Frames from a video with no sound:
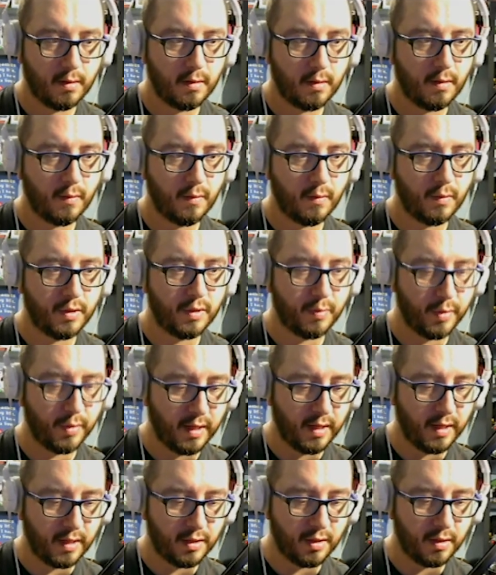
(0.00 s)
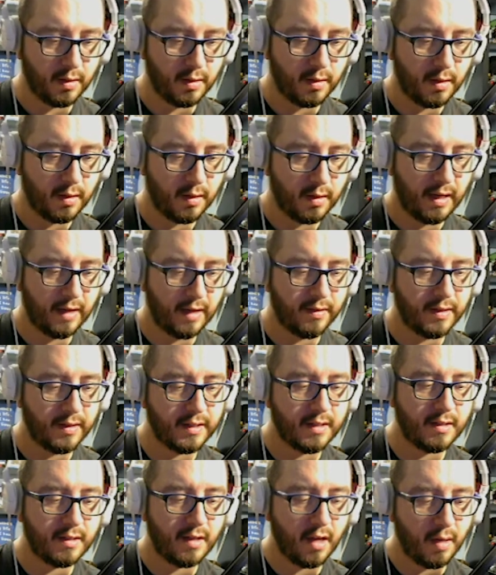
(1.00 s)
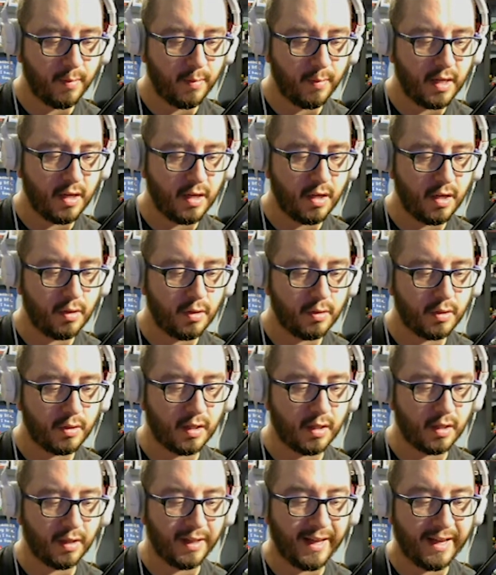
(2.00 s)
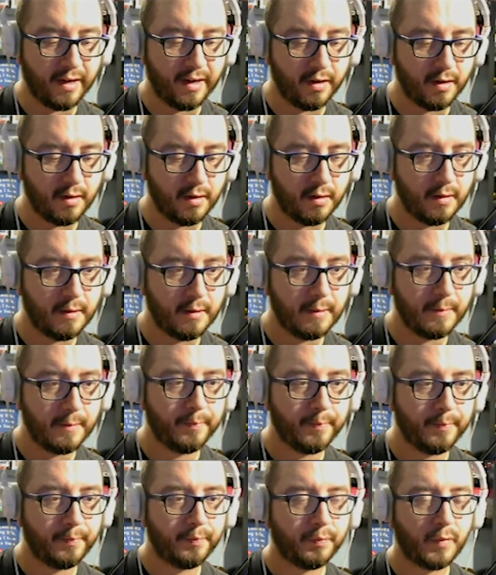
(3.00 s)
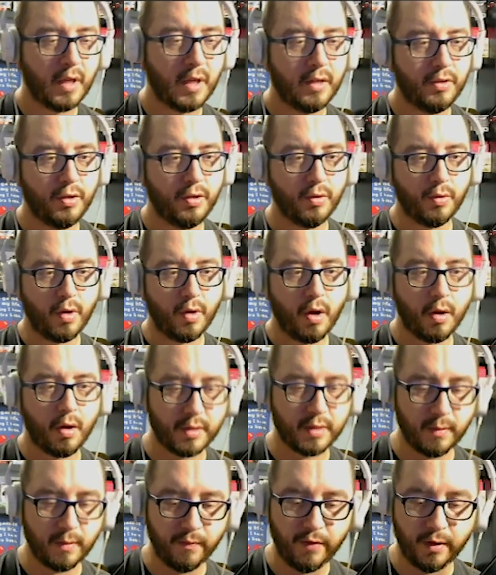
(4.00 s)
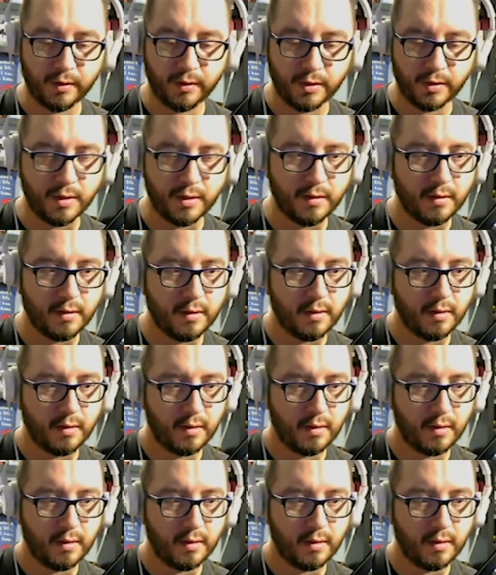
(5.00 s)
We'll just put kitchen. Okay, this is going to be used later to call some functions,